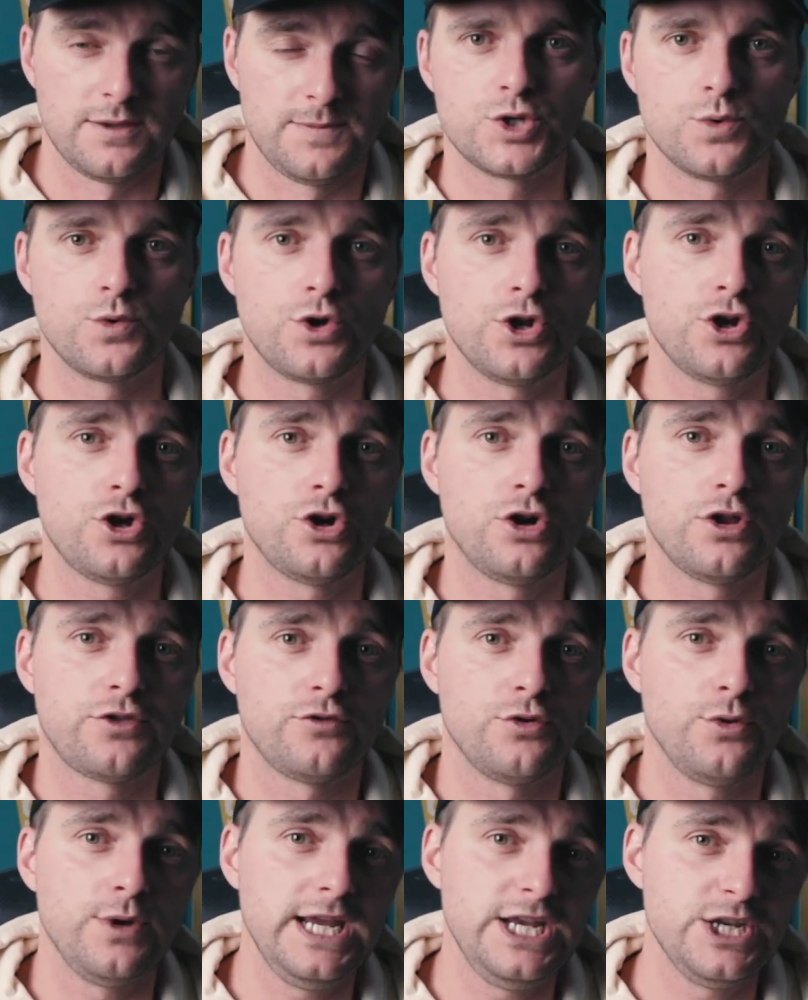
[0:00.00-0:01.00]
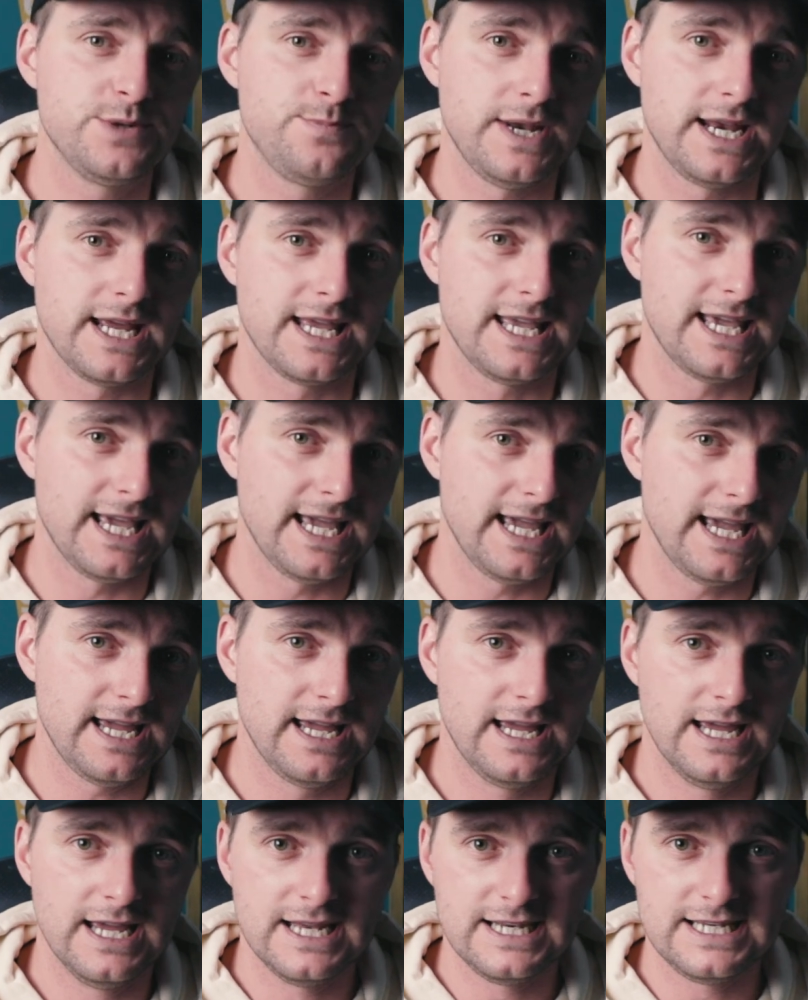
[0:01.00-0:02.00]
So we're going to go through each bit of
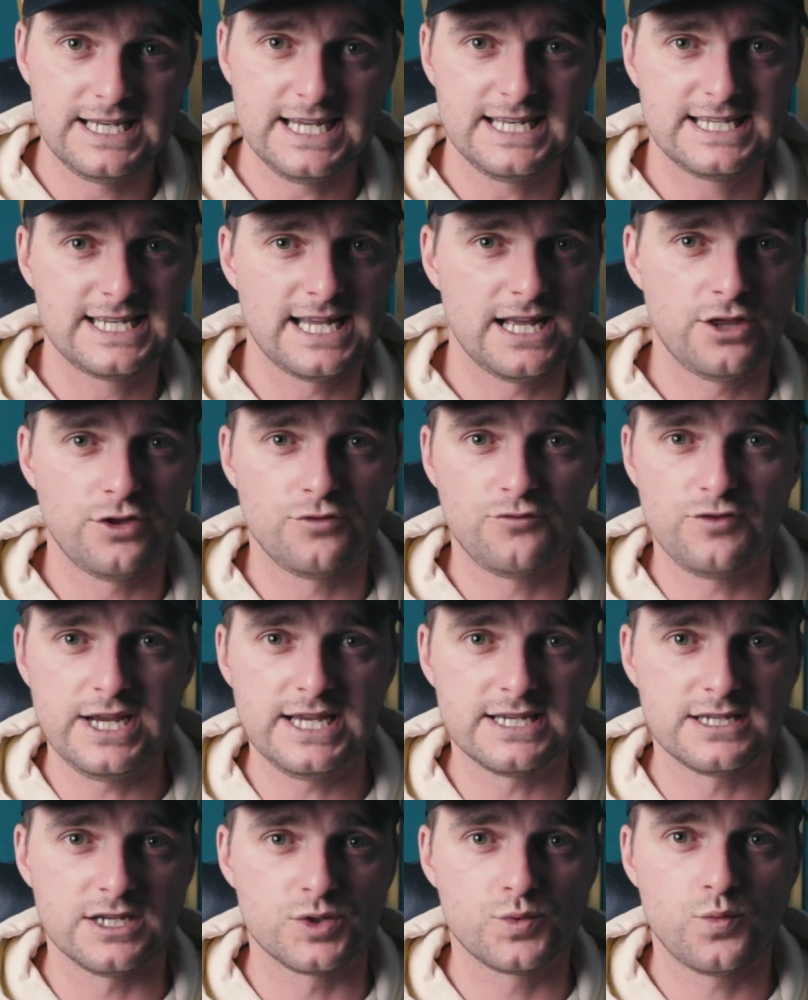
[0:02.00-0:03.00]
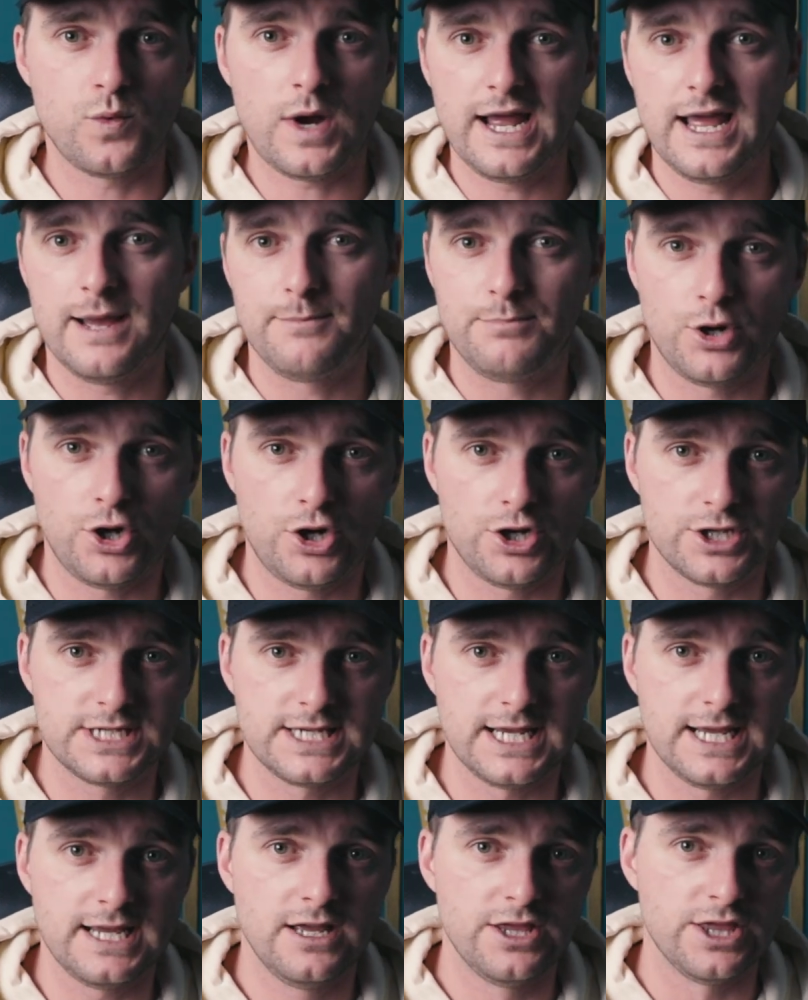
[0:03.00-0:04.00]
kit, detail the reasons why I
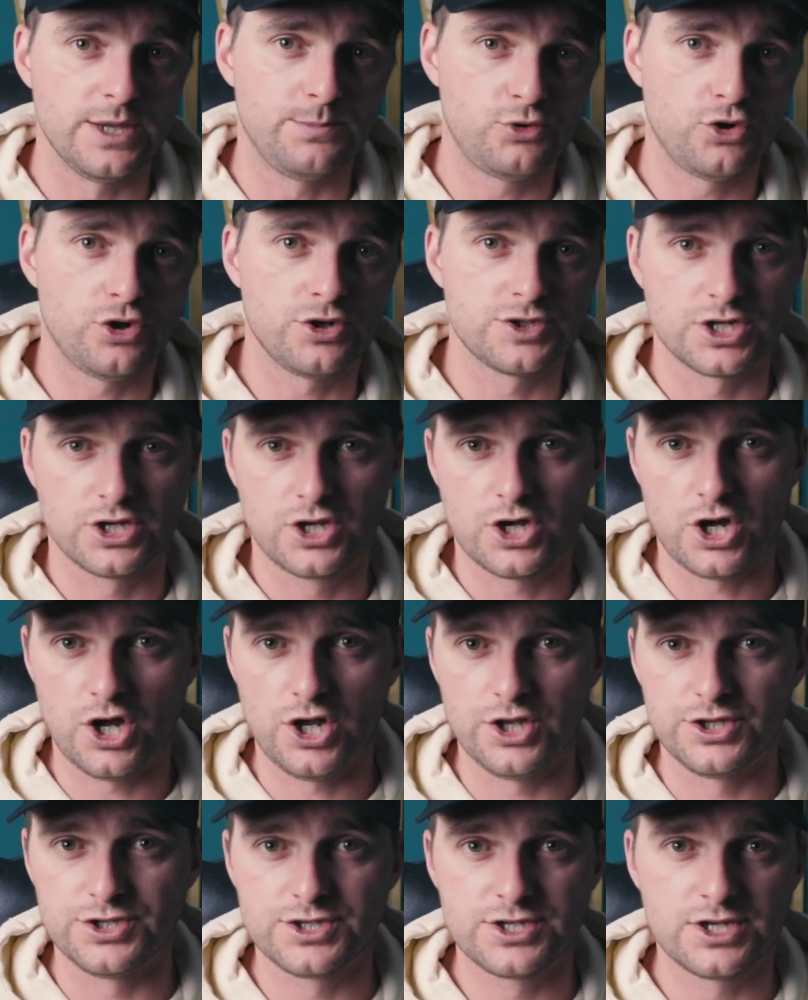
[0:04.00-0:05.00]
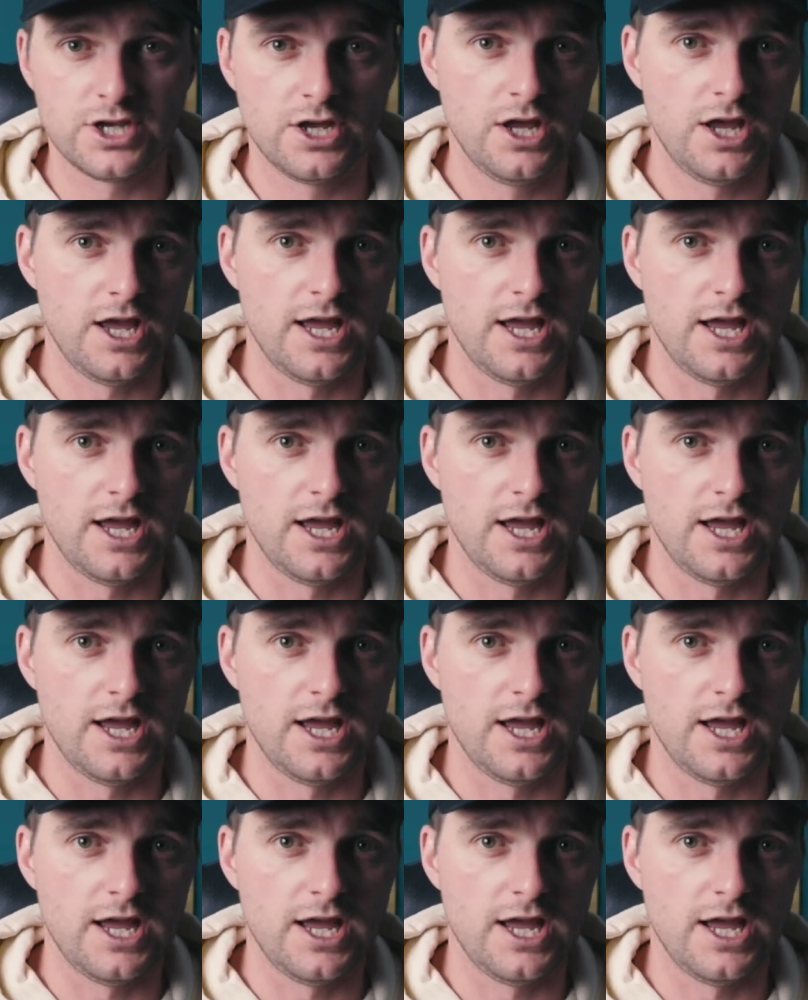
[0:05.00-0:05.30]
bought it, the pros and cons,